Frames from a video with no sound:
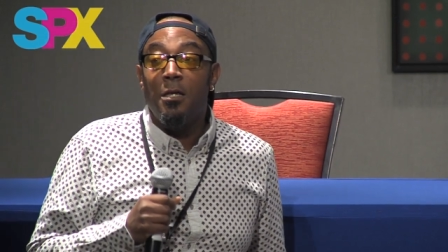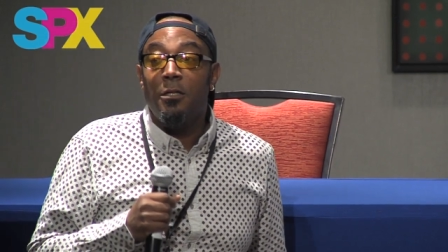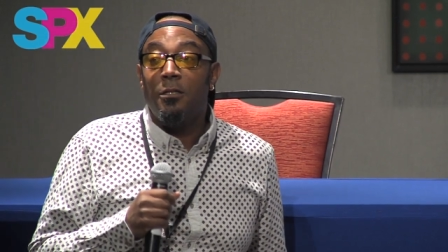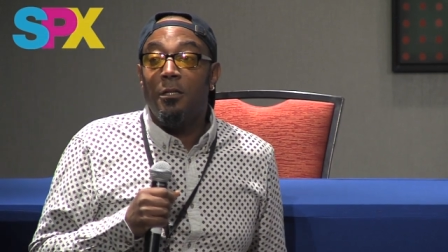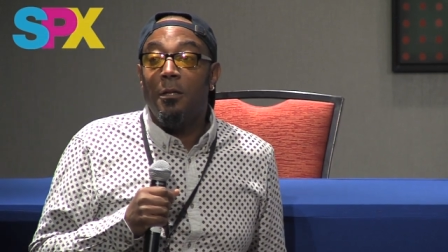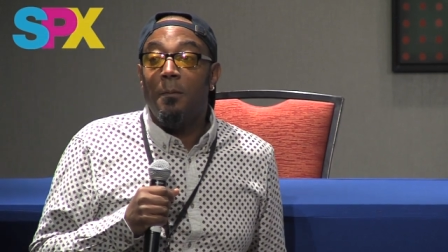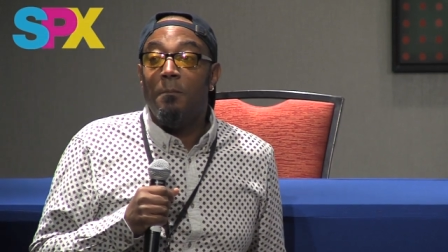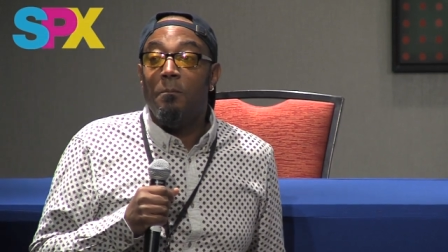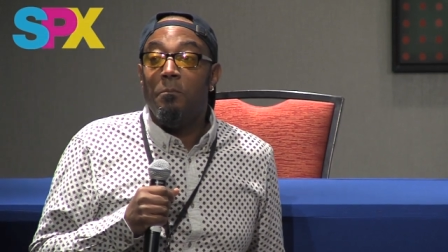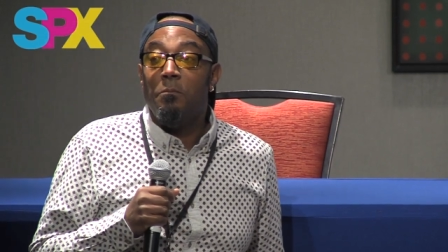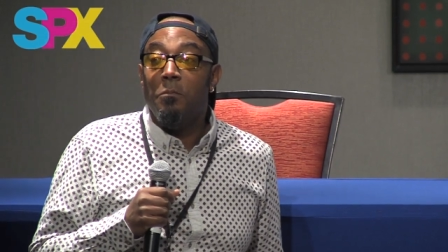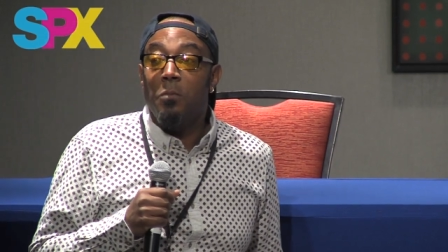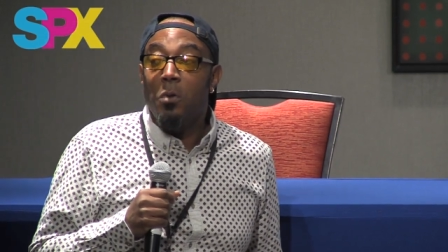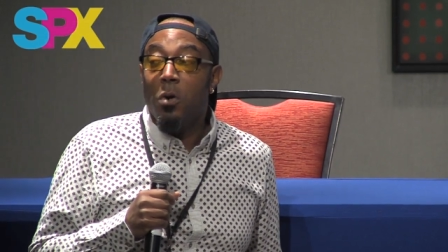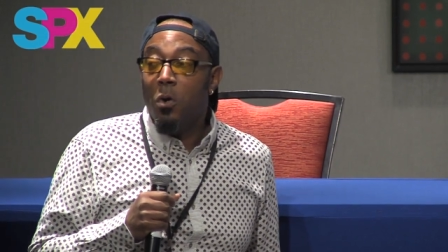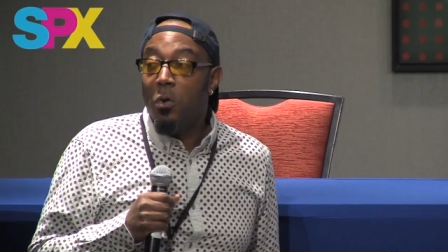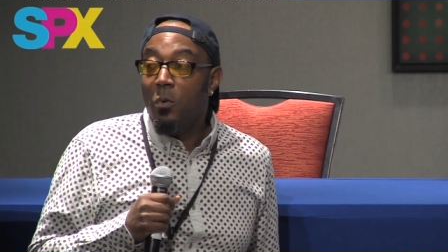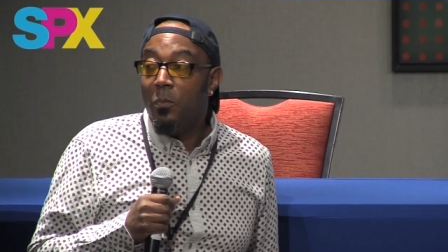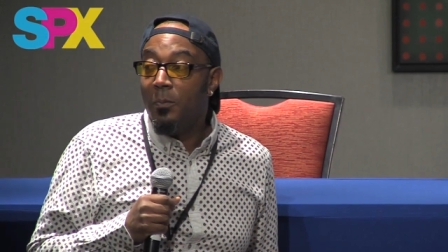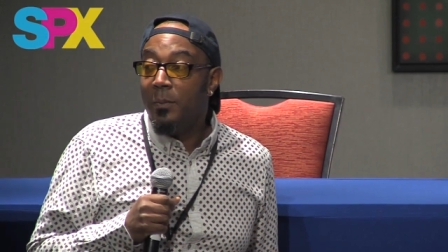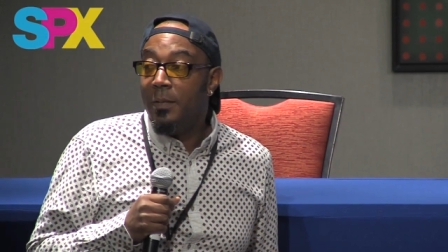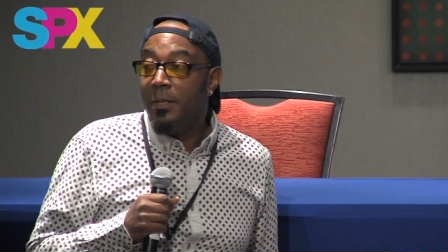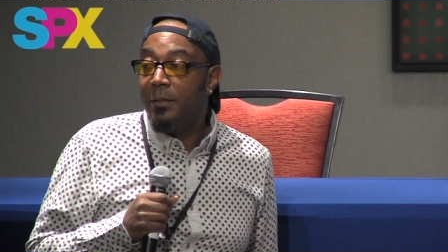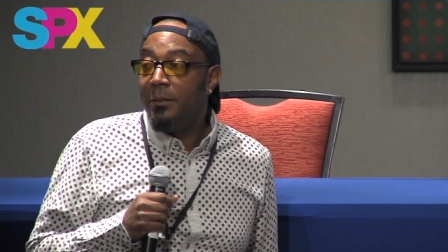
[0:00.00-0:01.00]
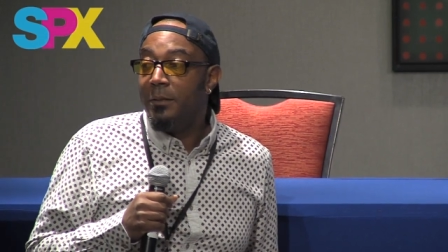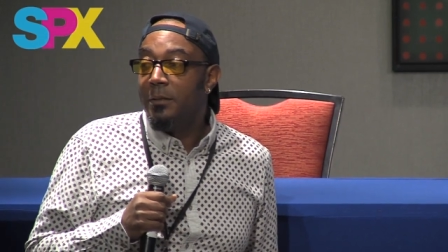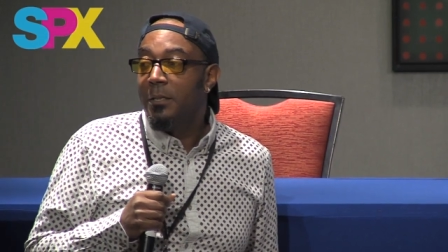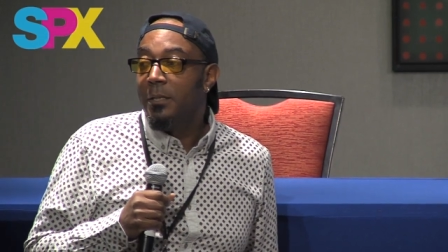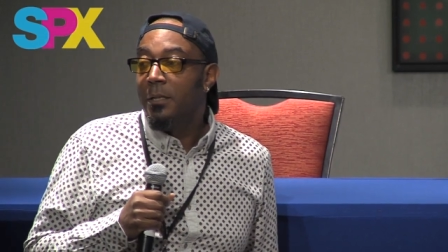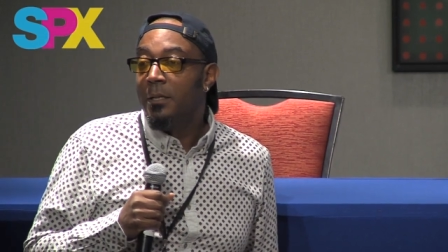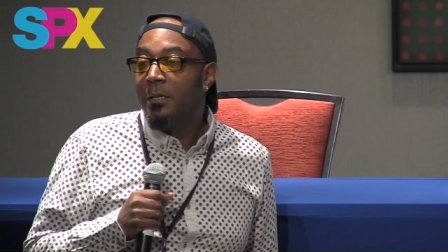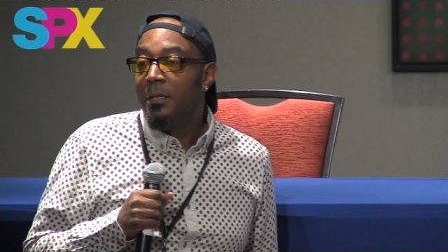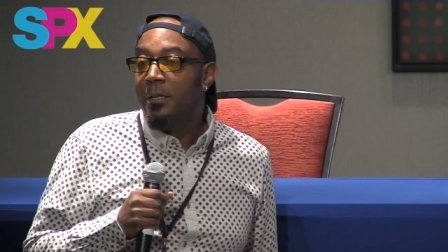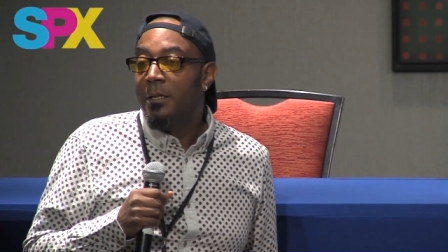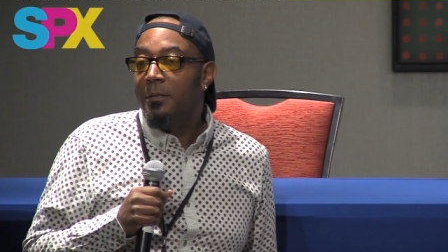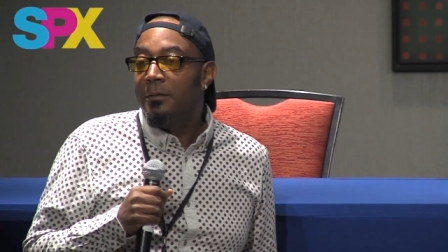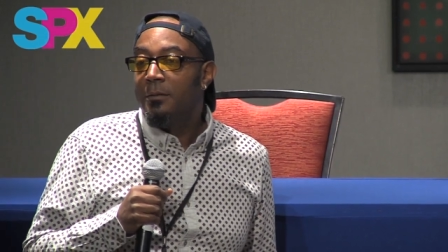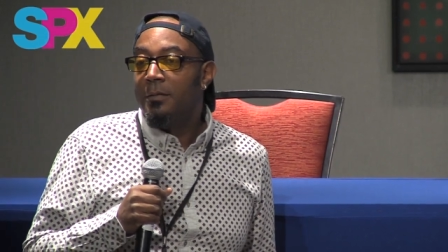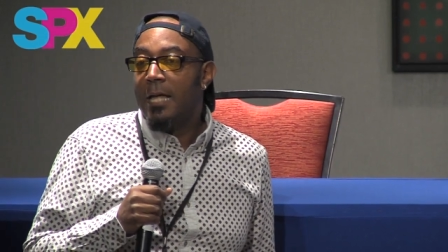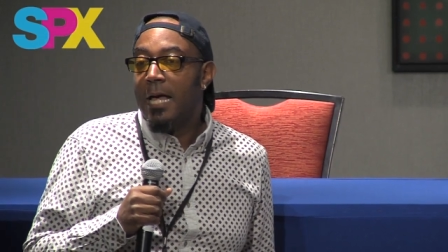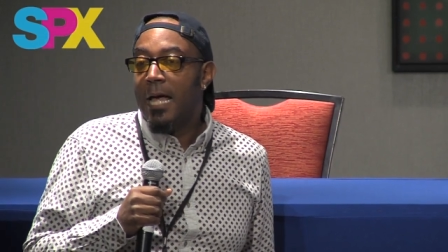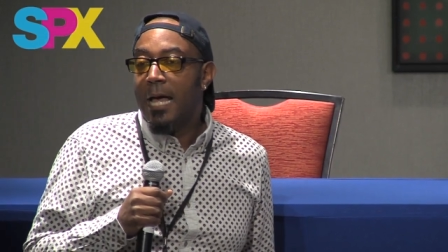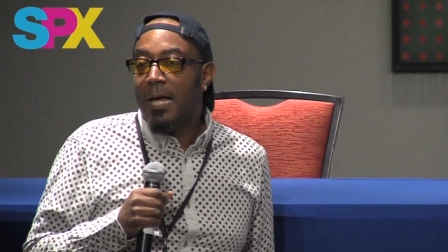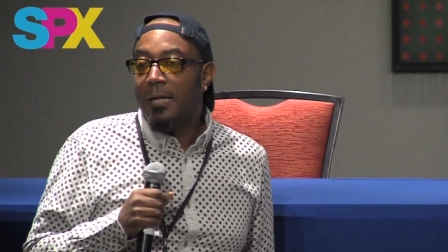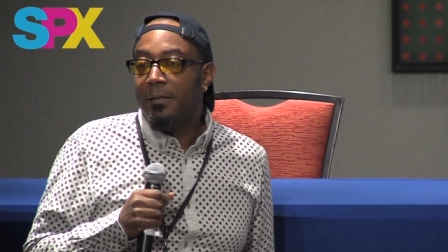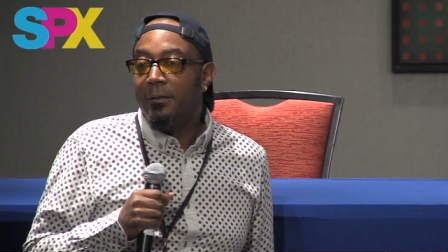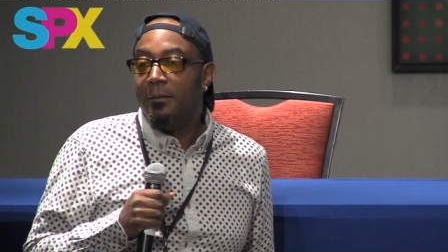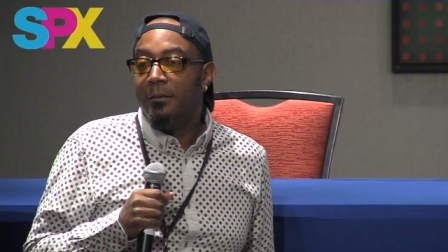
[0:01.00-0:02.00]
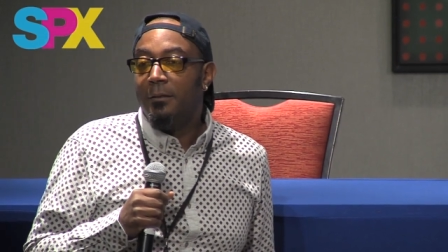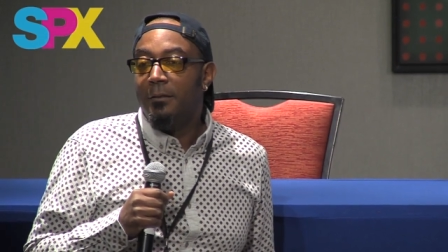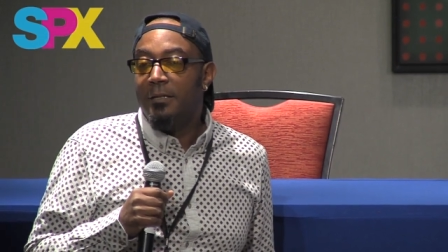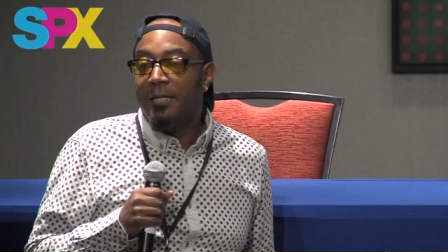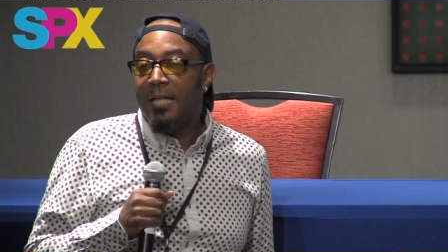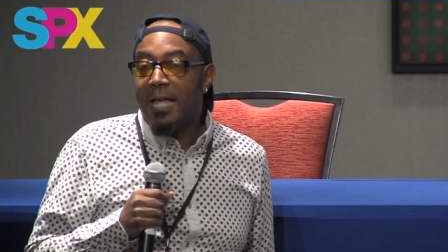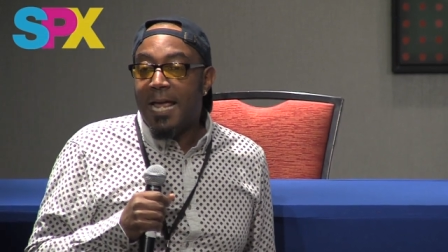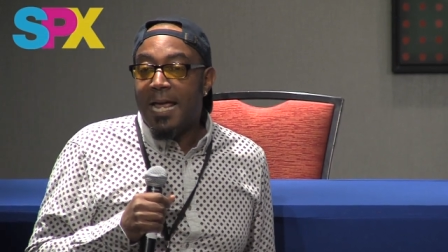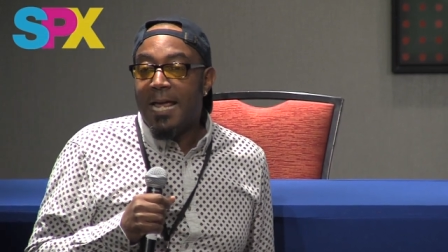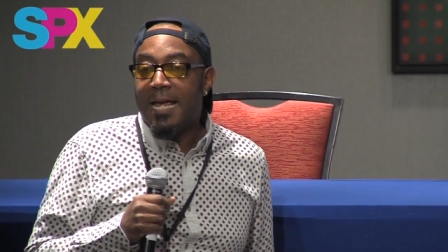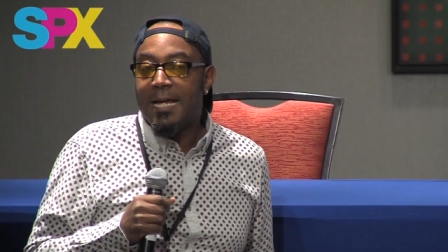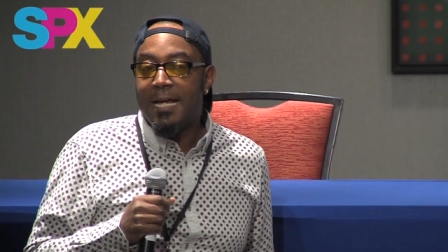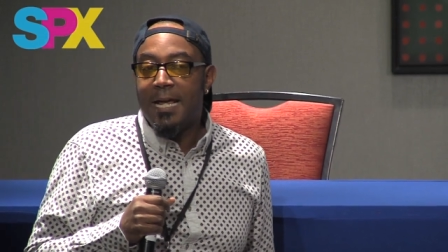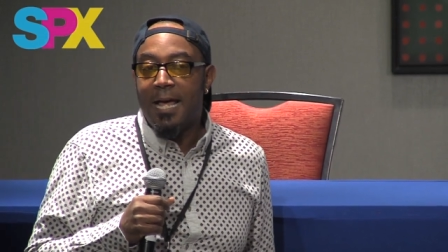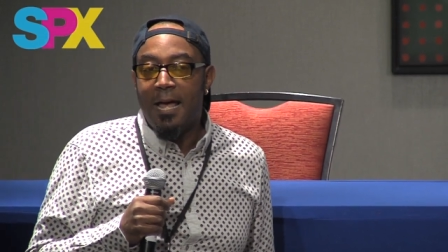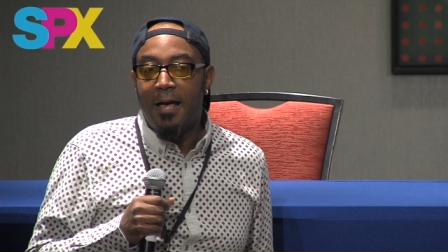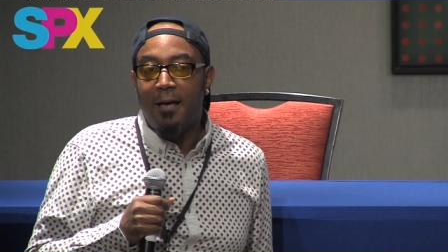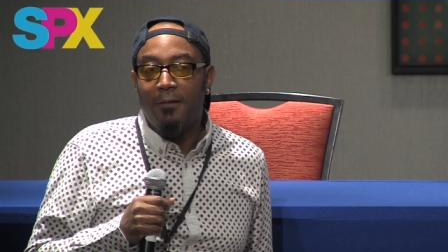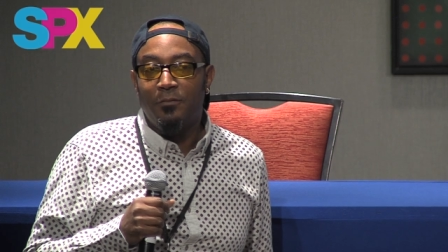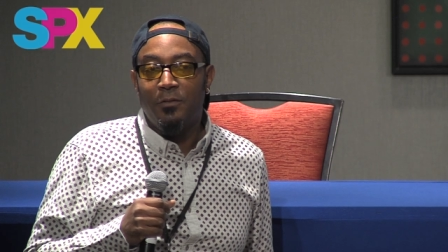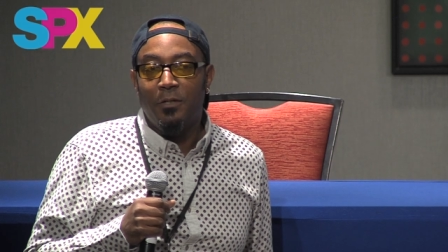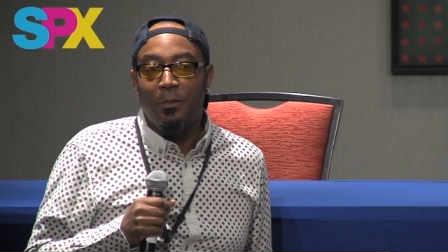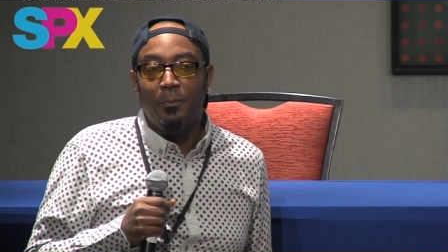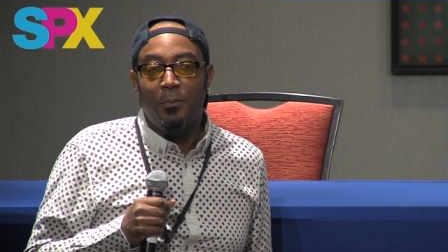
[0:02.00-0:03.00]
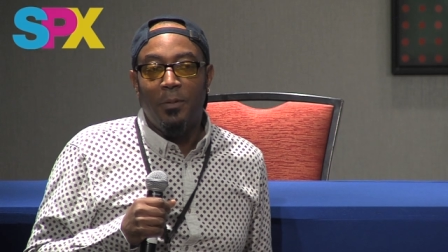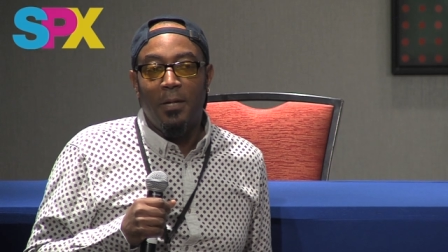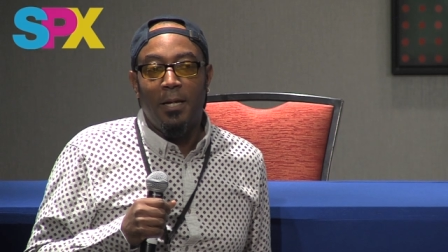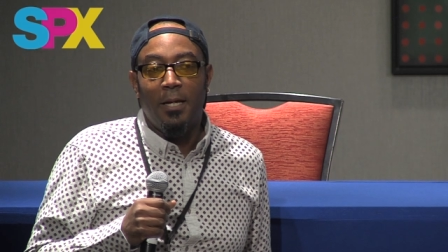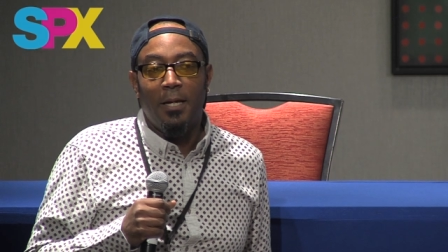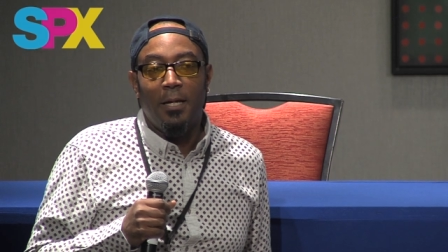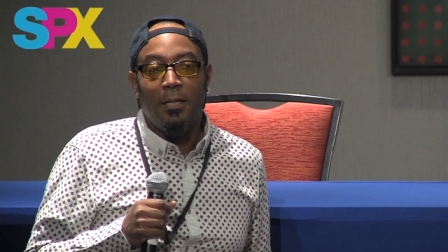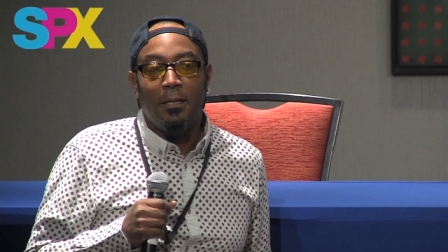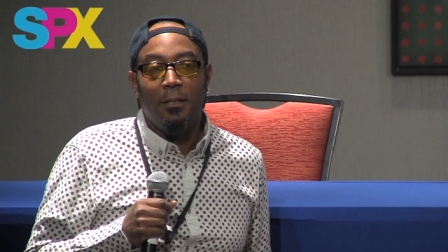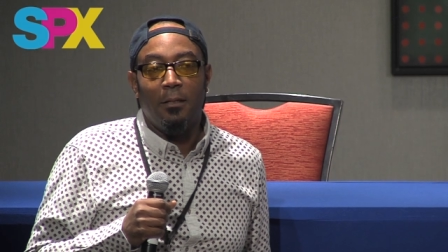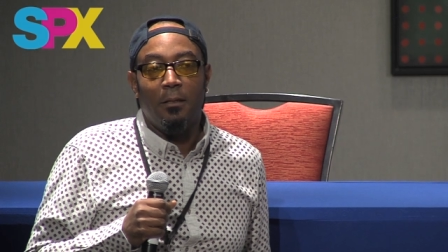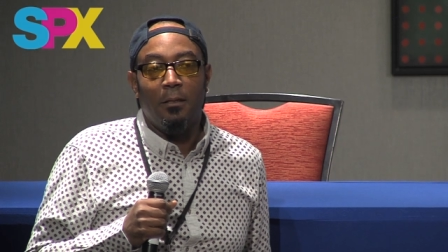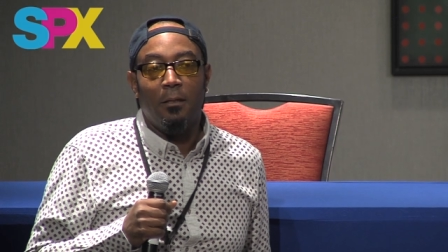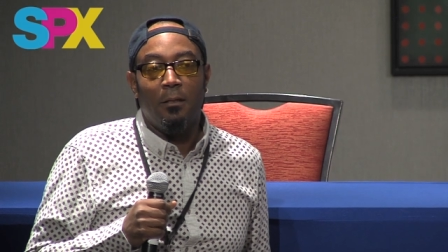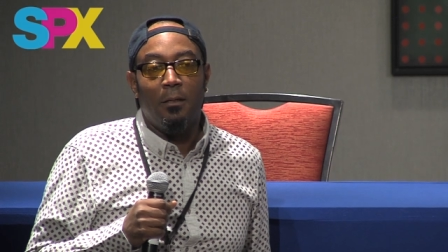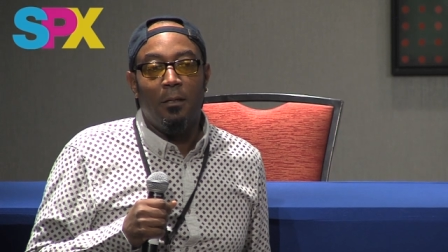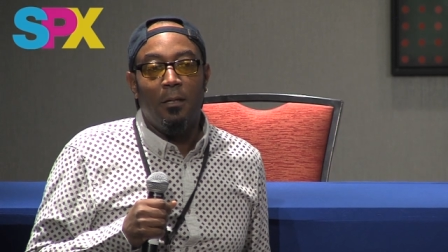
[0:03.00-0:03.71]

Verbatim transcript: the moment that they have to pay